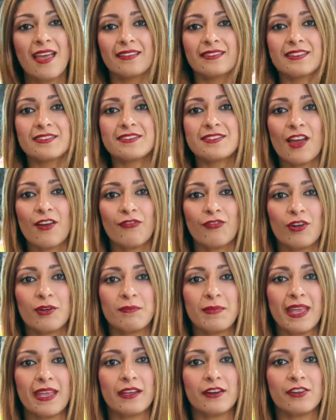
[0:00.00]
The software
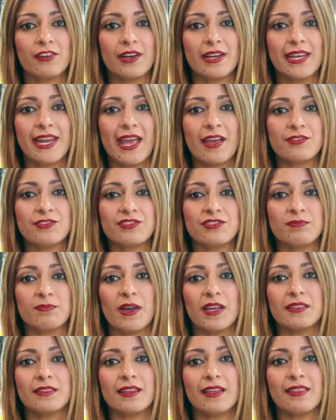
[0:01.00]
maker announced
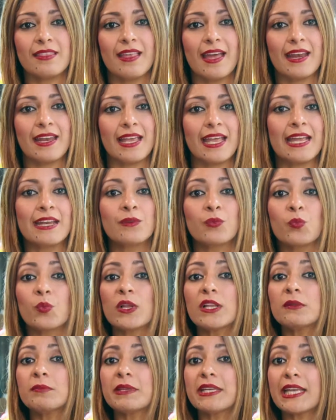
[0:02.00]
Monday that it
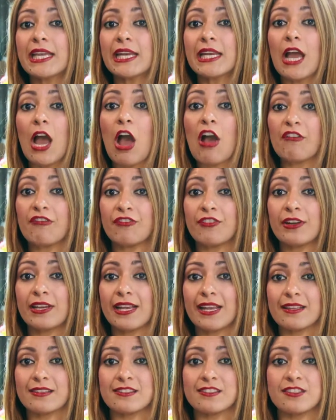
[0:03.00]
will begin
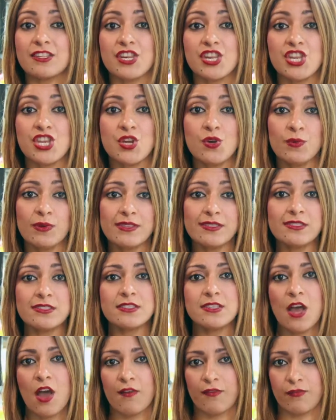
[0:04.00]
offering its newest
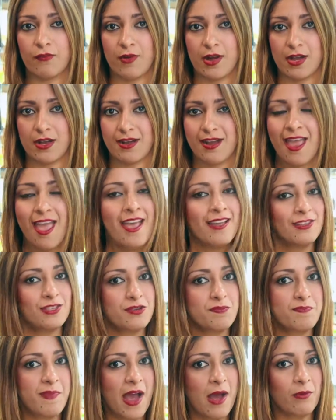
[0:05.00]
software
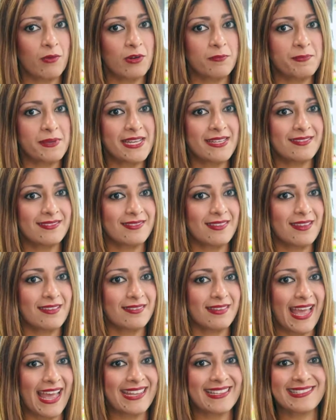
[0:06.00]
to power
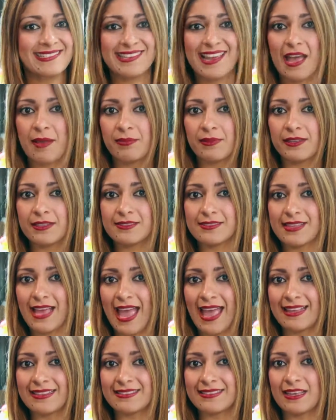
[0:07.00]
PCs and tablets
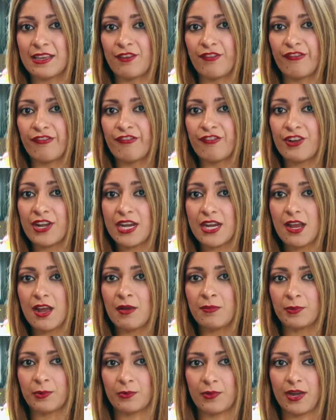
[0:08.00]
as a free
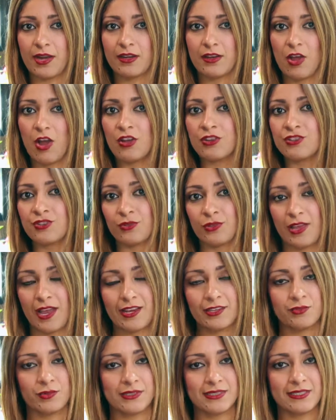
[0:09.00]
upgrade on
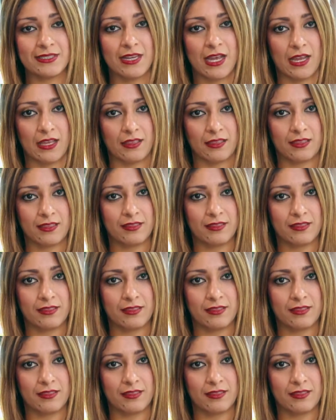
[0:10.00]
July 29th.